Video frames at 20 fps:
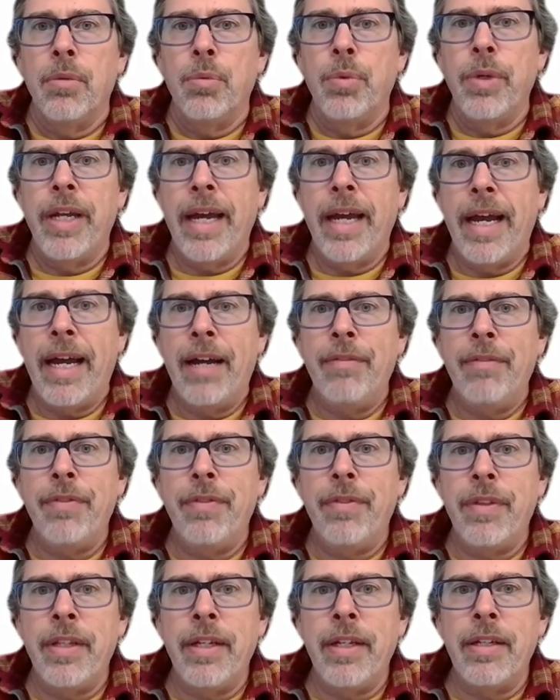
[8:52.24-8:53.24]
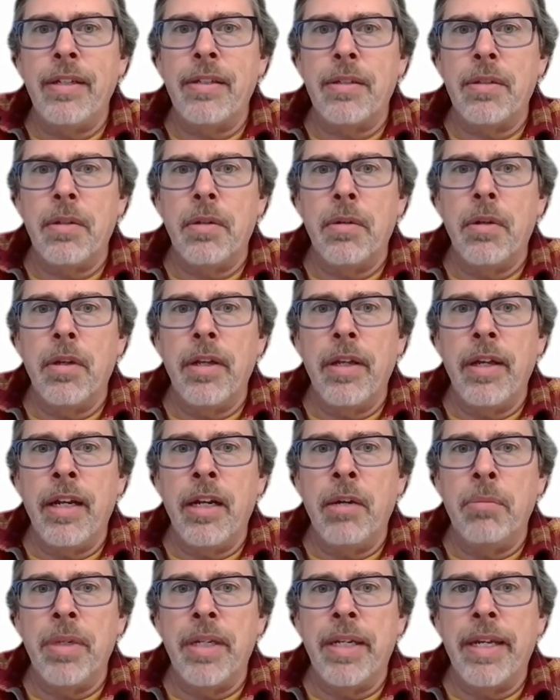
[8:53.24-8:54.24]
We have this, and
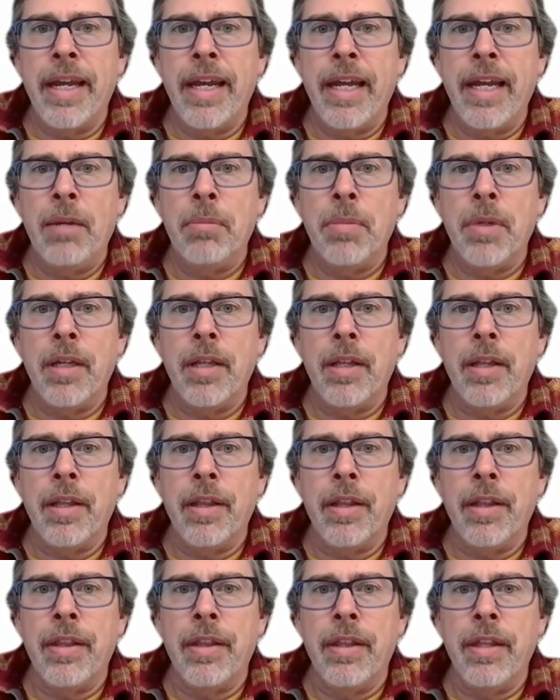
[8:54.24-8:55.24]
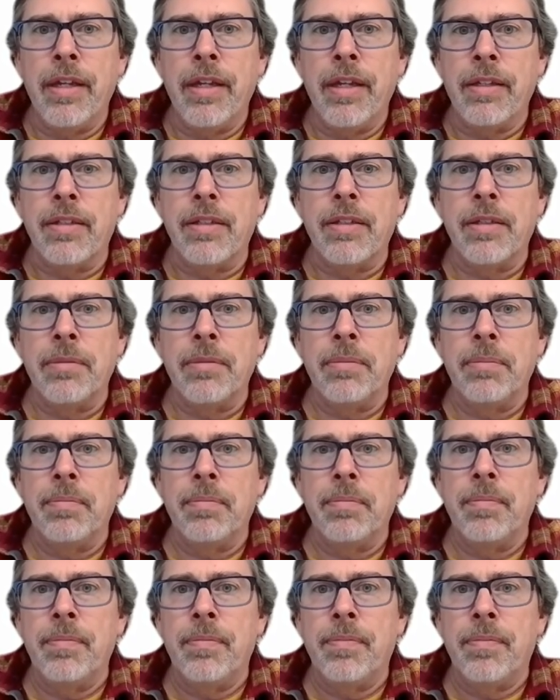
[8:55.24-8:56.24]
it became this.
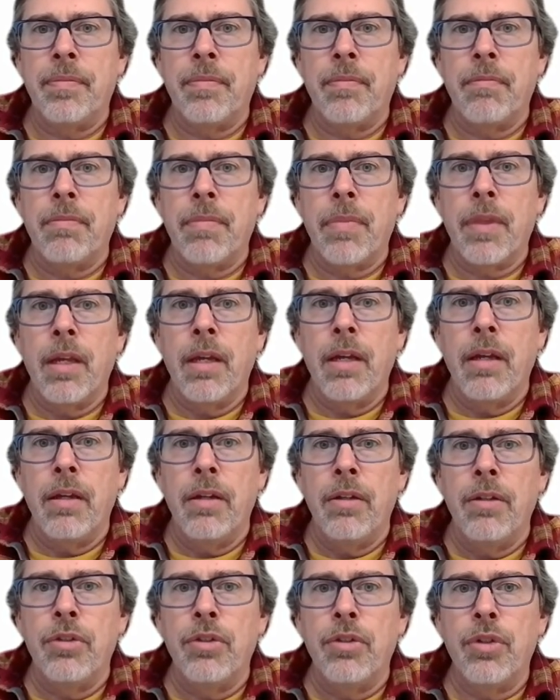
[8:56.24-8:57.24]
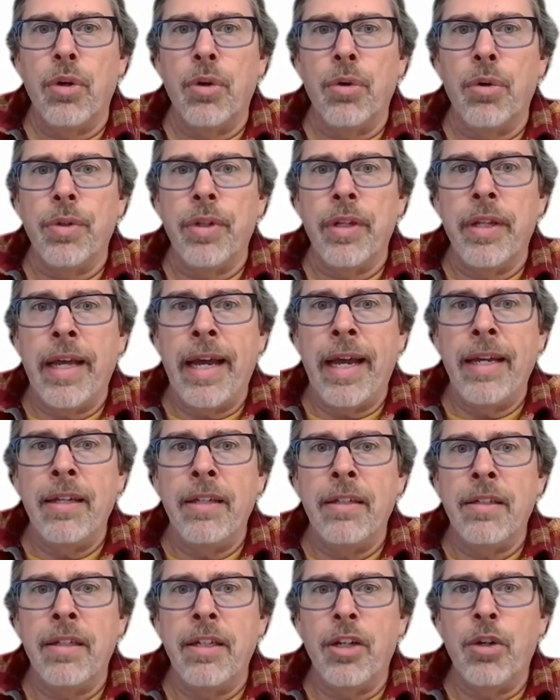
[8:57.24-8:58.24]
So that
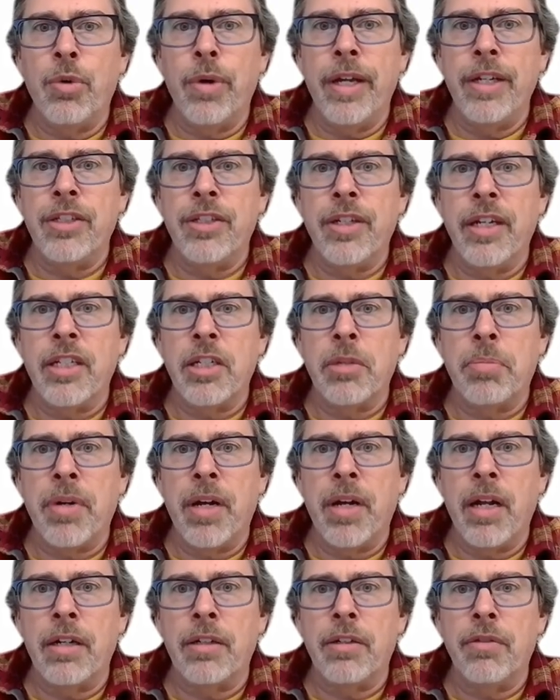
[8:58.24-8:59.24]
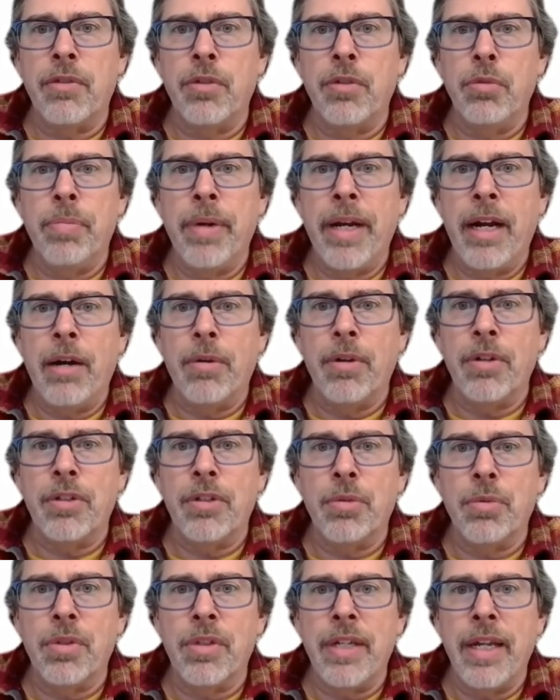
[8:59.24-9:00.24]
is an equation as a product of 2 powers.
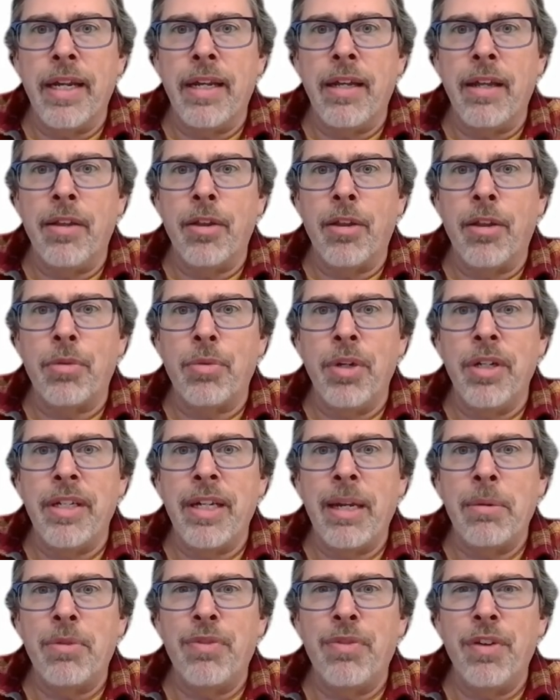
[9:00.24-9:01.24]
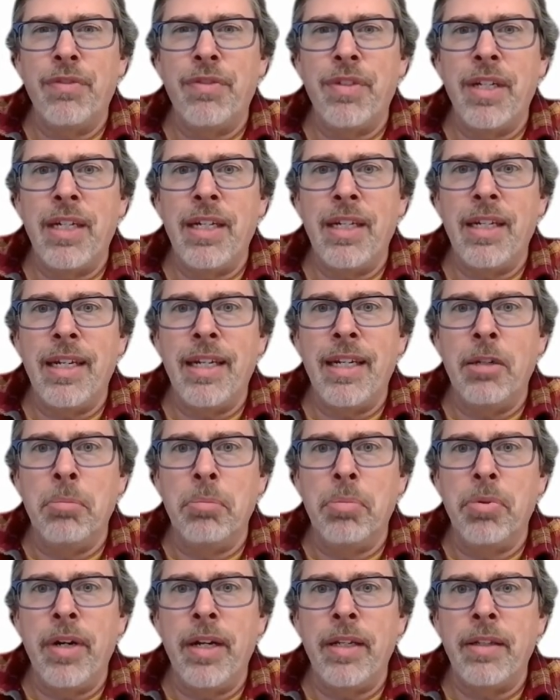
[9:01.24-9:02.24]
So we're taking the 3 times 15 in
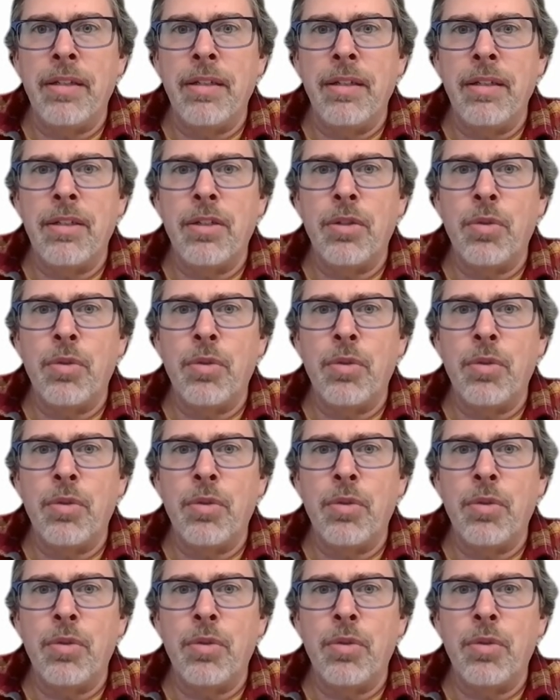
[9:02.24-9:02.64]
parentheses